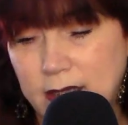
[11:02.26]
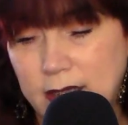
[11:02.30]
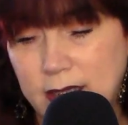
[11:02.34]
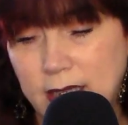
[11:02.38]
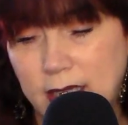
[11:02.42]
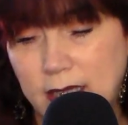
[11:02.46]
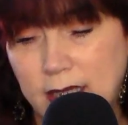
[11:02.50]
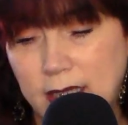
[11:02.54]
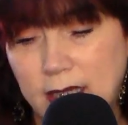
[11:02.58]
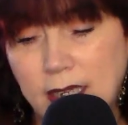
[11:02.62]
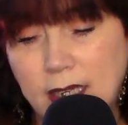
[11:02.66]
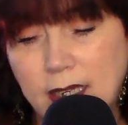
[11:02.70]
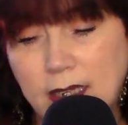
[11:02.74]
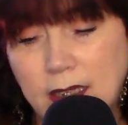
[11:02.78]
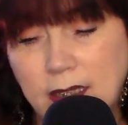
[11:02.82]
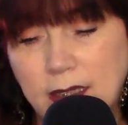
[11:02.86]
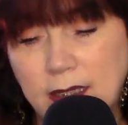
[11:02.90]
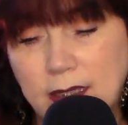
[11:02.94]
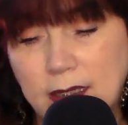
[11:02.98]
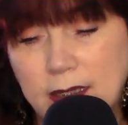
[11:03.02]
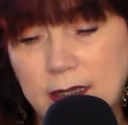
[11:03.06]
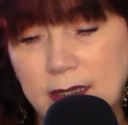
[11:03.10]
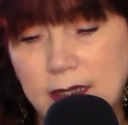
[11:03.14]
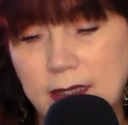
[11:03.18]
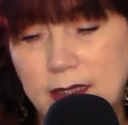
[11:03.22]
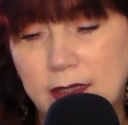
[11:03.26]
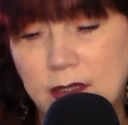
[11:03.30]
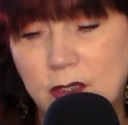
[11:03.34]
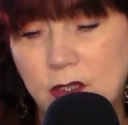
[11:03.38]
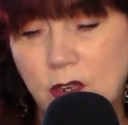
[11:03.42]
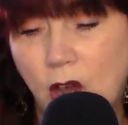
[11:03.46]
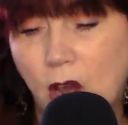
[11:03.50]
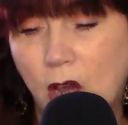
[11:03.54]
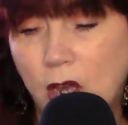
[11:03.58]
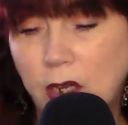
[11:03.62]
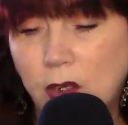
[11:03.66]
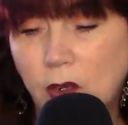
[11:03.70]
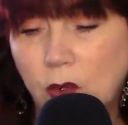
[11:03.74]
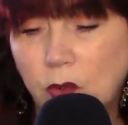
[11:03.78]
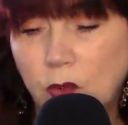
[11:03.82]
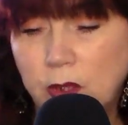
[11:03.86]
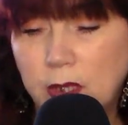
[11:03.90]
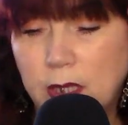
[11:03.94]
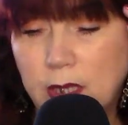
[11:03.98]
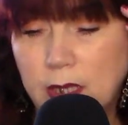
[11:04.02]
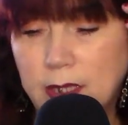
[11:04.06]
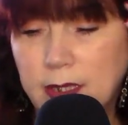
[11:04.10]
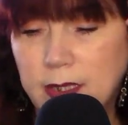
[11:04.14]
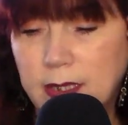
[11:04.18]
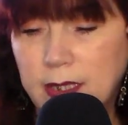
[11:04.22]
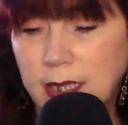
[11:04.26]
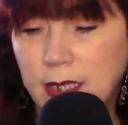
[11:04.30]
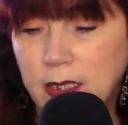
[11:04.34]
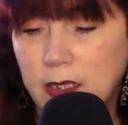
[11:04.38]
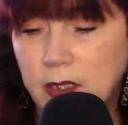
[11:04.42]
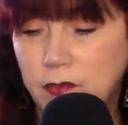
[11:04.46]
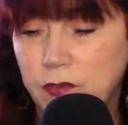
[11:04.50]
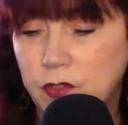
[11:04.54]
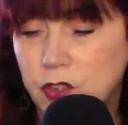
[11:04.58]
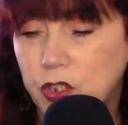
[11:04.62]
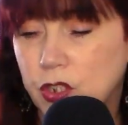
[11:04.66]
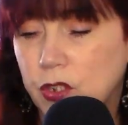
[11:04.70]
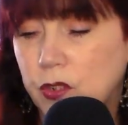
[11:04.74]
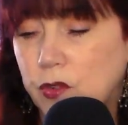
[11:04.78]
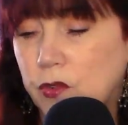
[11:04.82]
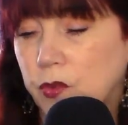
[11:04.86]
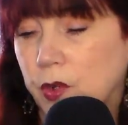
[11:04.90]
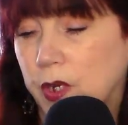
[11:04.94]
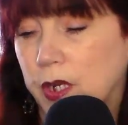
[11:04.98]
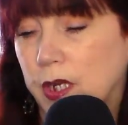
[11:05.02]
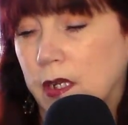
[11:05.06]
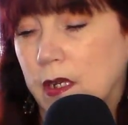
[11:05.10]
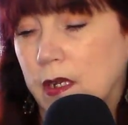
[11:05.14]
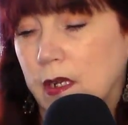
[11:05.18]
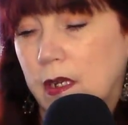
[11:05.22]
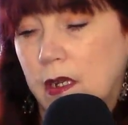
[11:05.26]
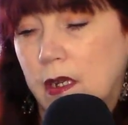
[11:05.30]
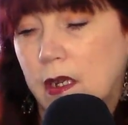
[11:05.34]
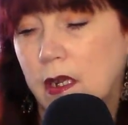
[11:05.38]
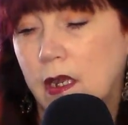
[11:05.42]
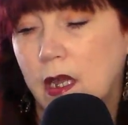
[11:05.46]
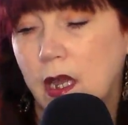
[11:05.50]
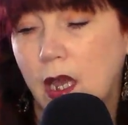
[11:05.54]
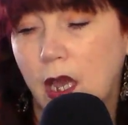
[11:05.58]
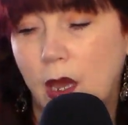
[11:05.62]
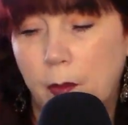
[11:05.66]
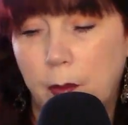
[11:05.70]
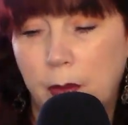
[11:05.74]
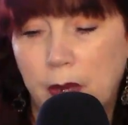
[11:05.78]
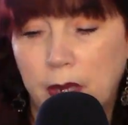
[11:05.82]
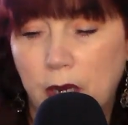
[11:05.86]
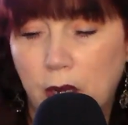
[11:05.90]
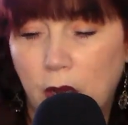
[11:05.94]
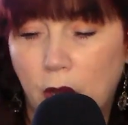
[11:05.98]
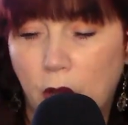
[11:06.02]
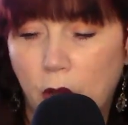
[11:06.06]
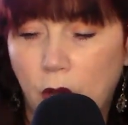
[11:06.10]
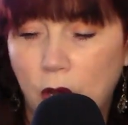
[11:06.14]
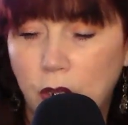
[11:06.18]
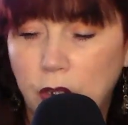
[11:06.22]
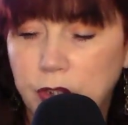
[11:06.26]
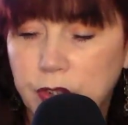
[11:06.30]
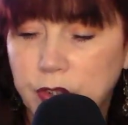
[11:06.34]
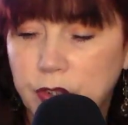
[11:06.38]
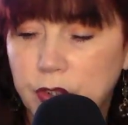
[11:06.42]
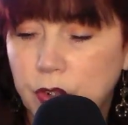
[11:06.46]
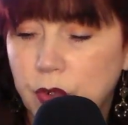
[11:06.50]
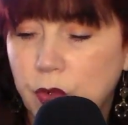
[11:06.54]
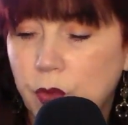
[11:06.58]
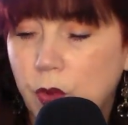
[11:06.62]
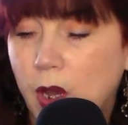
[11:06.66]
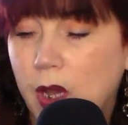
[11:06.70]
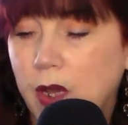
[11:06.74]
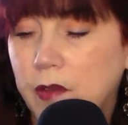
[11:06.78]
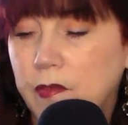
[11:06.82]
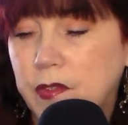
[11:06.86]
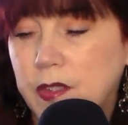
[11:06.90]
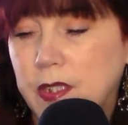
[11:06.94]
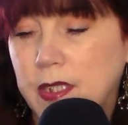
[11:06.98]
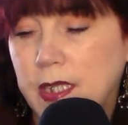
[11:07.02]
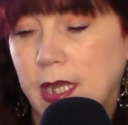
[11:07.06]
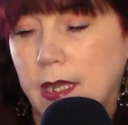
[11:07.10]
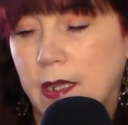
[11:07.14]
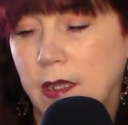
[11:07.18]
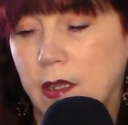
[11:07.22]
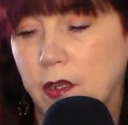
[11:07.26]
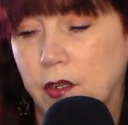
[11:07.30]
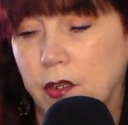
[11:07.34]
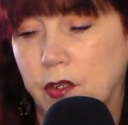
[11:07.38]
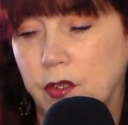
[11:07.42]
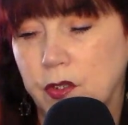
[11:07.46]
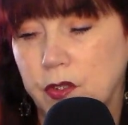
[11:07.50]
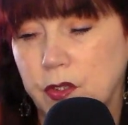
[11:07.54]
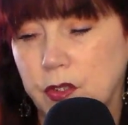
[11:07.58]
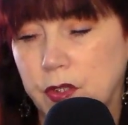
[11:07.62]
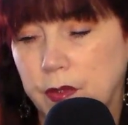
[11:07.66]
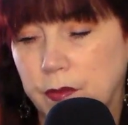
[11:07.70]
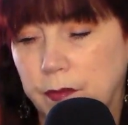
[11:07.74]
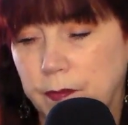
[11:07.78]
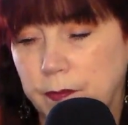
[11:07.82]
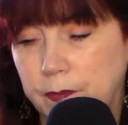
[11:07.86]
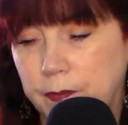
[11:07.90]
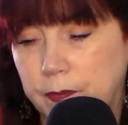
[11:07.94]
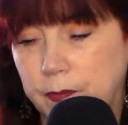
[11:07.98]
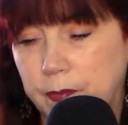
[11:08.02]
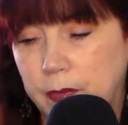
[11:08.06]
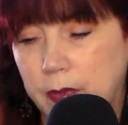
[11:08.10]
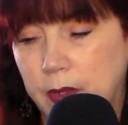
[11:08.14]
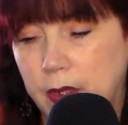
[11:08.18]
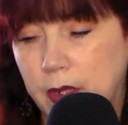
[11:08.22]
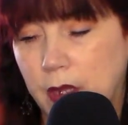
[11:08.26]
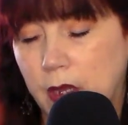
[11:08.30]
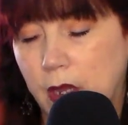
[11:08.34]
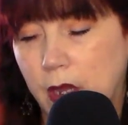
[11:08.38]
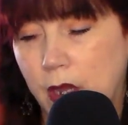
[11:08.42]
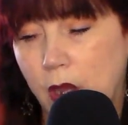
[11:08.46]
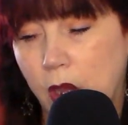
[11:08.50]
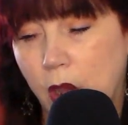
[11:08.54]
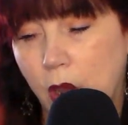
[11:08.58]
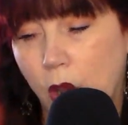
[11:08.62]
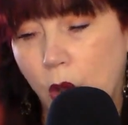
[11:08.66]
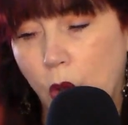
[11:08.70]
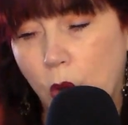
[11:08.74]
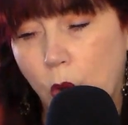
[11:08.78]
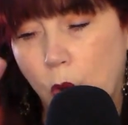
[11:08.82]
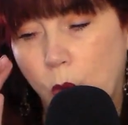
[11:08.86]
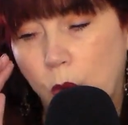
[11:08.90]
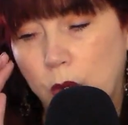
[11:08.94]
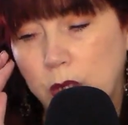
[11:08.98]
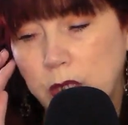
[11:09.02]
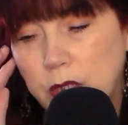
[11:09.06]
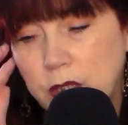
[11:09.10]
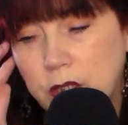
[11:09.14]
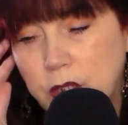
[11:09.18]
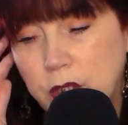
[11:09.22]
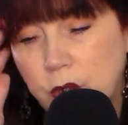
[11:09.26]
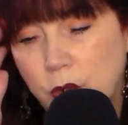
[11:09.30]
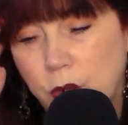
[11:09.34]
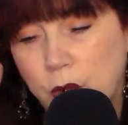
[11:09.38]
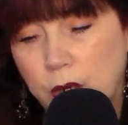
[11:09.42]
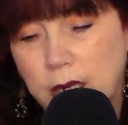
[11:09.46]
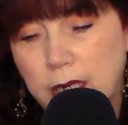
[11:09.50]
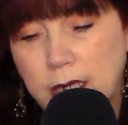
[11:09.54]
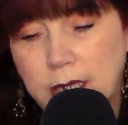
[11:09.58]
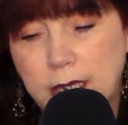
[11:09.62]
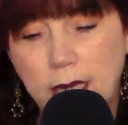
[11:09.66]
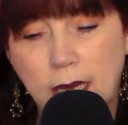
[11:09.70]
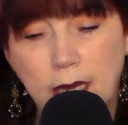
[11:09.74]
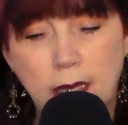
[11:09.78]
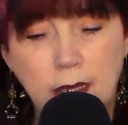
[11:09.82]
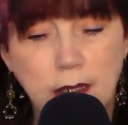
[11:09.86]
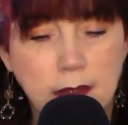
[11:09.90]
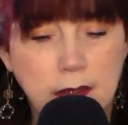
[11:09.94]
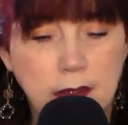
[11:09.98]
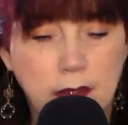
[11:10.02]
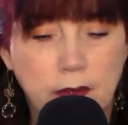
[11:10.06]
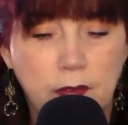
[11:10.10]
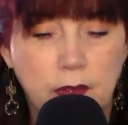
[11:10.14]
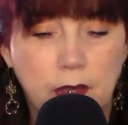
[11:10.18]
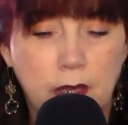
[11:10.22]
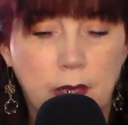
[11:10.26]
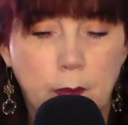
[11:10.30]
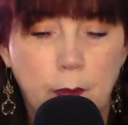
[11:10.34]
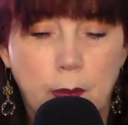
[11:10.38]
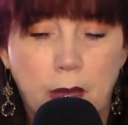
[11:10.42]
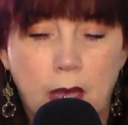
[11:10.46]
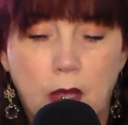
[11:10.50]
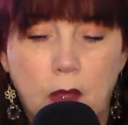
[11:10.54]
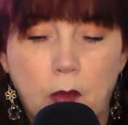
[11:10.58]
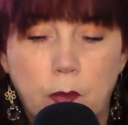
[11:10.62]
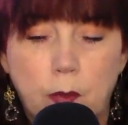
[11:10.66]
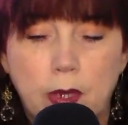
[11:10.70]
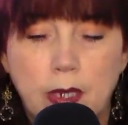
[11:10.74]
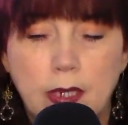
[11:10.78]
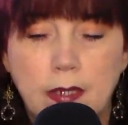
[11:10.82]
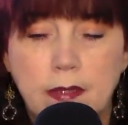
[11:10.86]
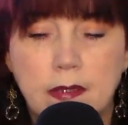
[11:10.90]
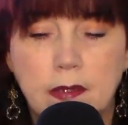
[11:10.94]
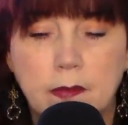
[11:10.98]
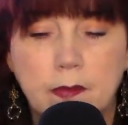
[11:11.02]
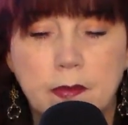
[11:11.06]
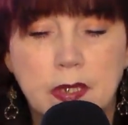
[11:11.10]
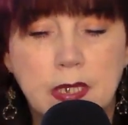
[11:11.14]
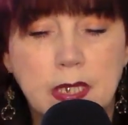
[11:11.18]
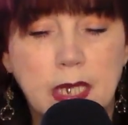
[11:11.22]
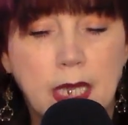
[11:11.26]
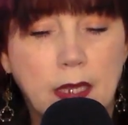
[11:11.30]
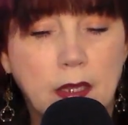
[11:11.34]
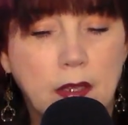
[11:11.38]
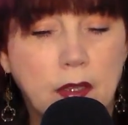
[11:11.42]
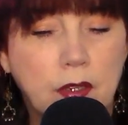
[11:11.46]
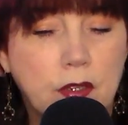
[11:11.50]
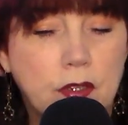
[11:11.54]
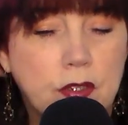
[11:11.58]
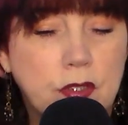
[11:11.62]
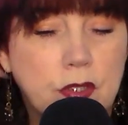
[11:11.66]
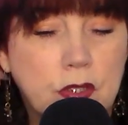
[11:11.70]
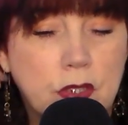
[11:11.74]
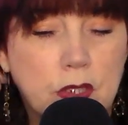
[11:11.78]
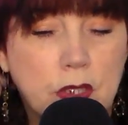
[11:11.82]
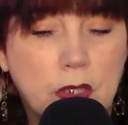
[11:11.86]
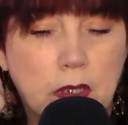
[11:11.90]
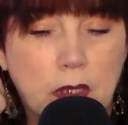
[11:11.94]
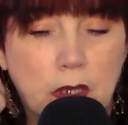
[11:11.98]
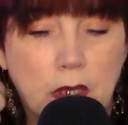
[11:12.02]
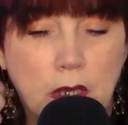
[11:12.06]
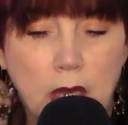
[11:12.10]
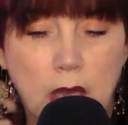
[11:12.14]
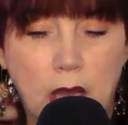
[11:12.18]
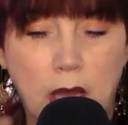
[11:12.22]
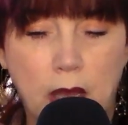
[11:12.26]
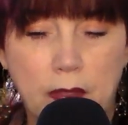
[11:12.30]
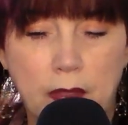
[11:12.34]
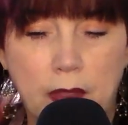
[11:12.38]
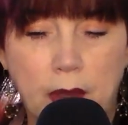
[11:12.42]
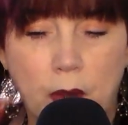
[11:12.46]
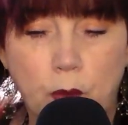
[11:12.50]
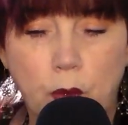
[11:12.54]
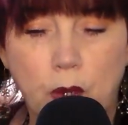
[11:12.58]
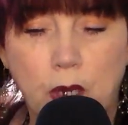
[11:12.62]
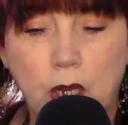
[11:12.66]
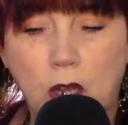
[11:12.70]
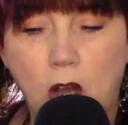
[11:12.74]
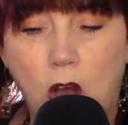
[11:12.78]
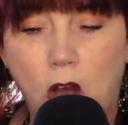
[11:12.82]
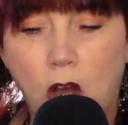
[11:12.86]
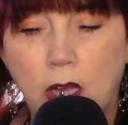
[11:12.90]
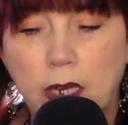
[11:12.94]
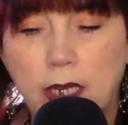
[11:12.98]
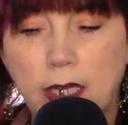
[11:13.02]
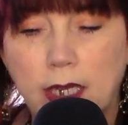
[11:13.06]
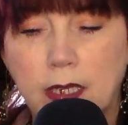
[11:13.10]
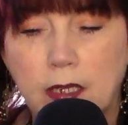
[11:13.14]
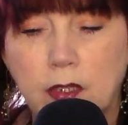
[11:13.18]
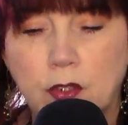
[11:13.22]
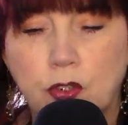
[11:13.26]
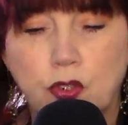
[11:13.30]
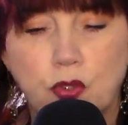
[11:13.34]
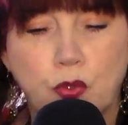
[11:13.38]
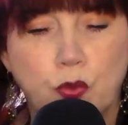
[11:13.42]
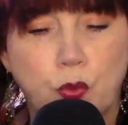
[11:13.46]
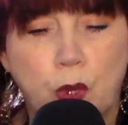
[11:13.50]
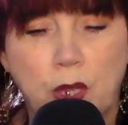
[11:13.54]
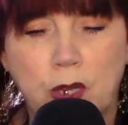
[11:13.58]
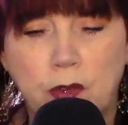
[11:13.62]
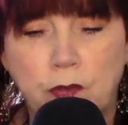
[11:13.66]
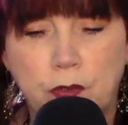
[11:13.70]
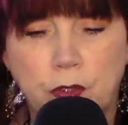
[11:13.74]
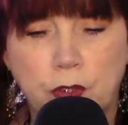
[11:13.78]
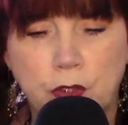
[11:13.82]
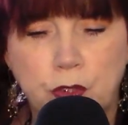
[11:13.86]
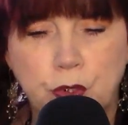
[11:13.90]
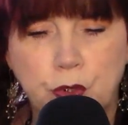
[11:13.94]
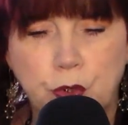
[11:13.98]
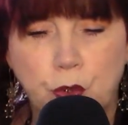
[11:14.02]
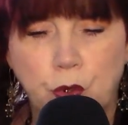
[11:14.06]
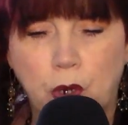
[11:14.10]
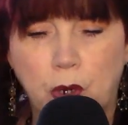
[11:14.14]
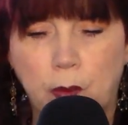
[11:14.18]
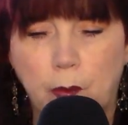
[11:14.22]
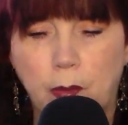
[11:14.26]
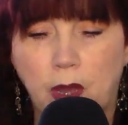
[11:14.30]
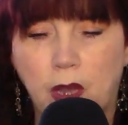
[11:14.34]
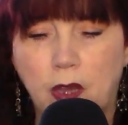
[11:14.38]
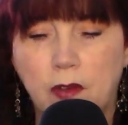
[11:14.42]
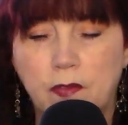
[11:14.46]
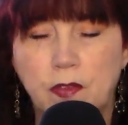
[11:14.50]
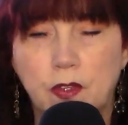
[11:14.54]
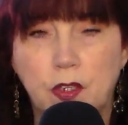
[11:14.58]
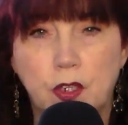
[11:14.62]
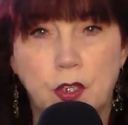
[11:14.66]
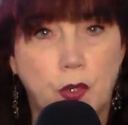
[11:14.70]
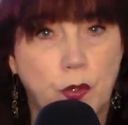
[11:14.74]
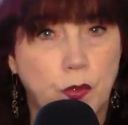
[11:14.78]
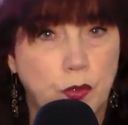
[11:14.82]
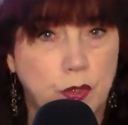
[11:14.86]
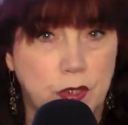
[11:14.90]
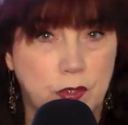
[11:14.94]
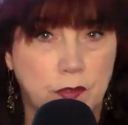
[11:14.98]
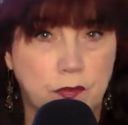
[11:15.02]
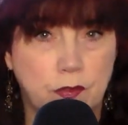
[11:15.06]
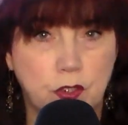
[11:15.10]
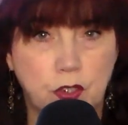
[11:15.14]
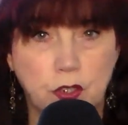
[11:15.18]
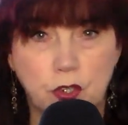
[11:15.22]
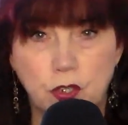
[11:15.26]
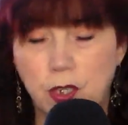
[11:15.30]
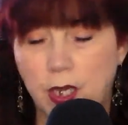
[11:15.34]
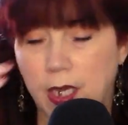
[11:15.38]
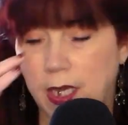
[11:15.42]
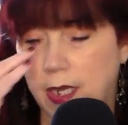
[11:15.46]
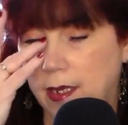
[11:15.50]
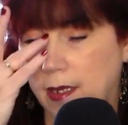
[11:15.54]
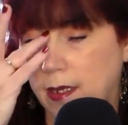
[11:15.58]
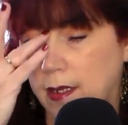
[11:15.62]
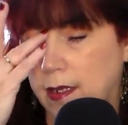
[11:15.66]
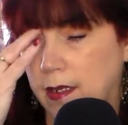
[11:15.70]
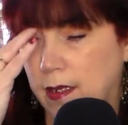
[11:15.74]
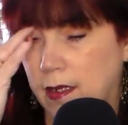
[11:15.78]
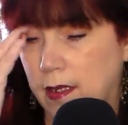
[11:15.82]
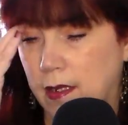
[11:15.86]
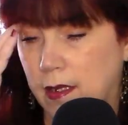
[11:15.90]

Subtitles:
Saint Nicholas is not only the saint of children, but also of sailors. One story tells of him helping some sailors that were caught in a dreadful storm off the coast of Turkey.